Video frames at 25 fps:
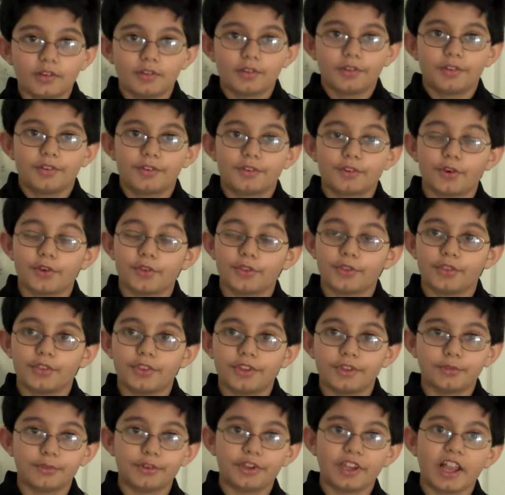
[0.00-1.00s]
So
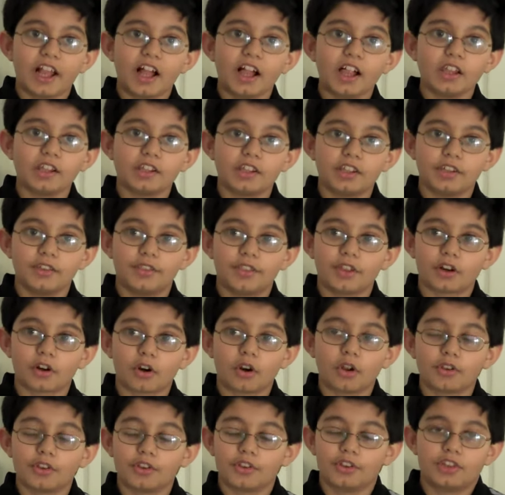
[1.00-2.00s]
in reality, they're
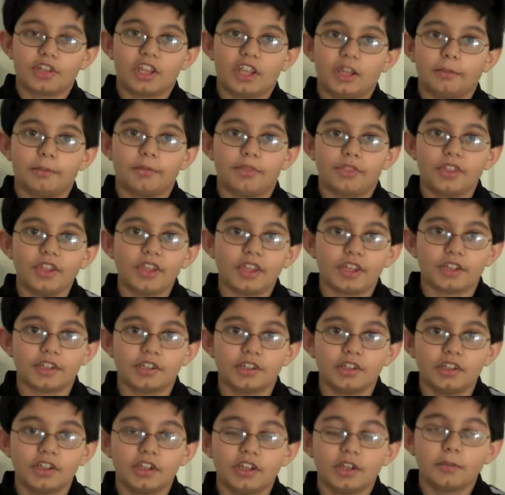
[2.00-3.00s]
all the same thing,
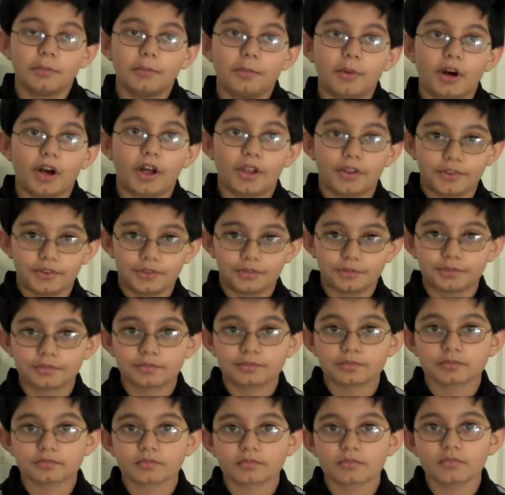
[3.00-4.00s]
but
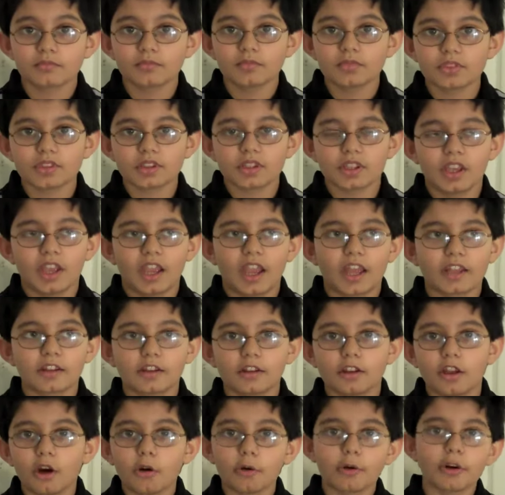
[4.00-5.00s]
at
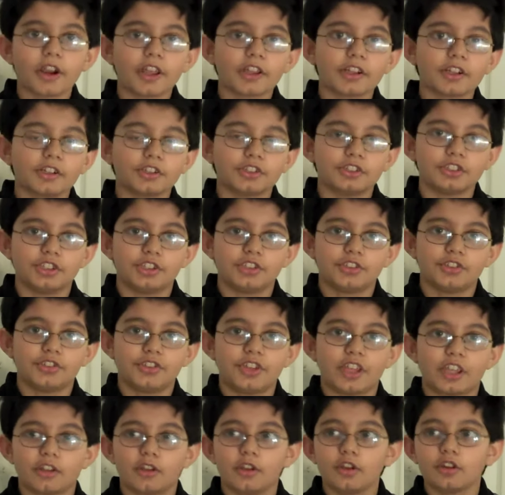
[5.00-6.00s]
lower energies, they
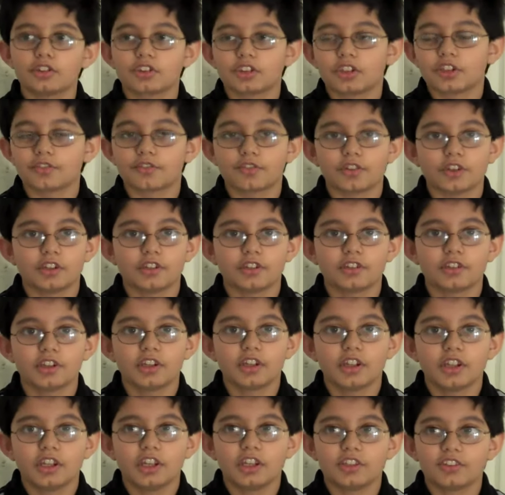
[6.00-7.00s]
look different.
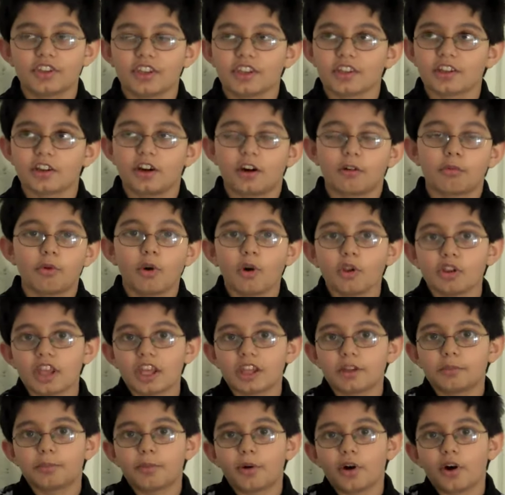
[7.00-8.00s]
It's like a
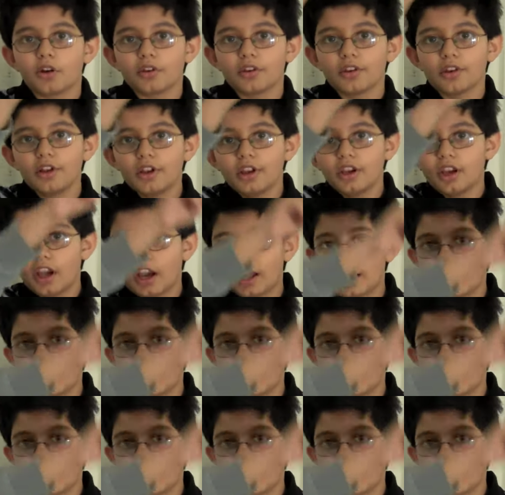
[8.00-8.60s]
roulette ball. At